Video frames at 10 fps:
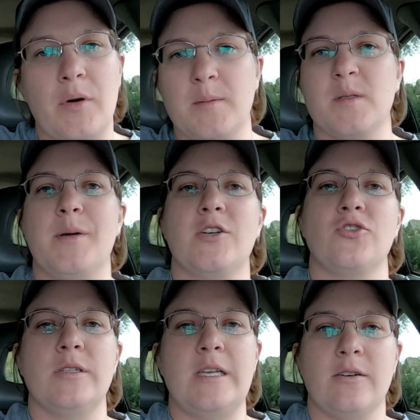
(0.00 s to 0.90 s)
I'll put up some
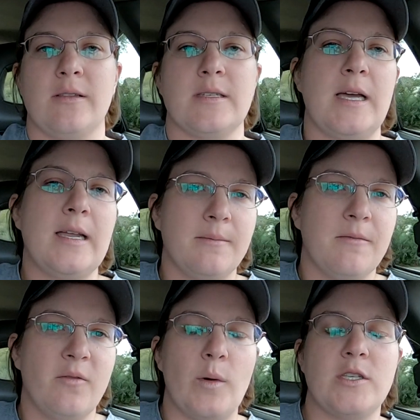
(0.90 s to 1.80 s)
pictures here on the side,
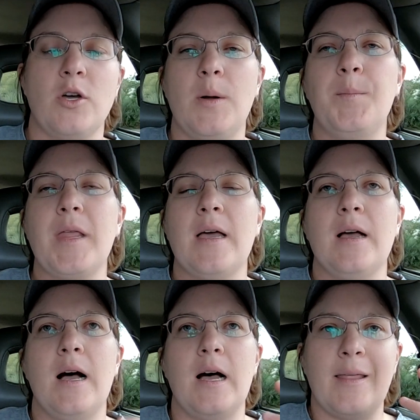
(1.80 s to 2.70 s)
what we saw.
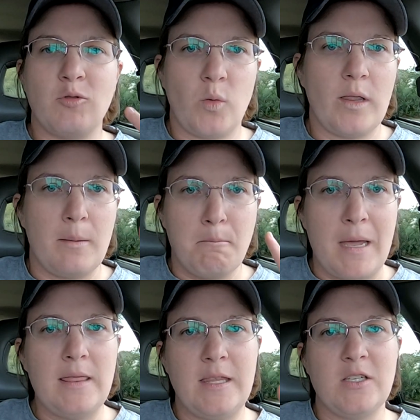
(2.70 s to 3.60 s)
That was one of the
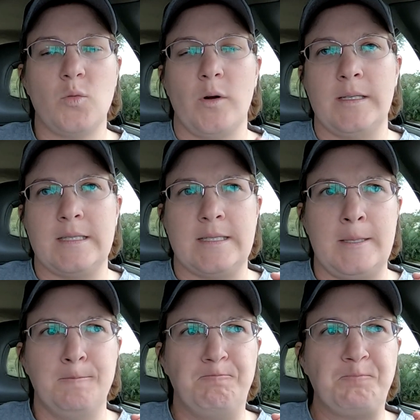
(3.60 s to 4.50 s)
main things we wanted to
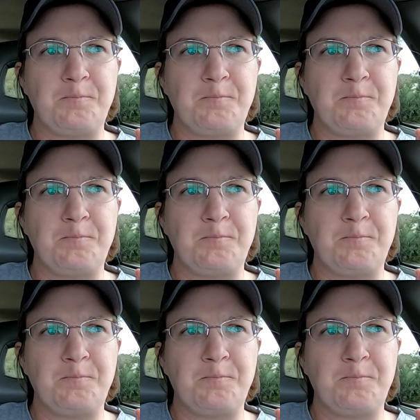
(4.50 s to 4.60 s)
see.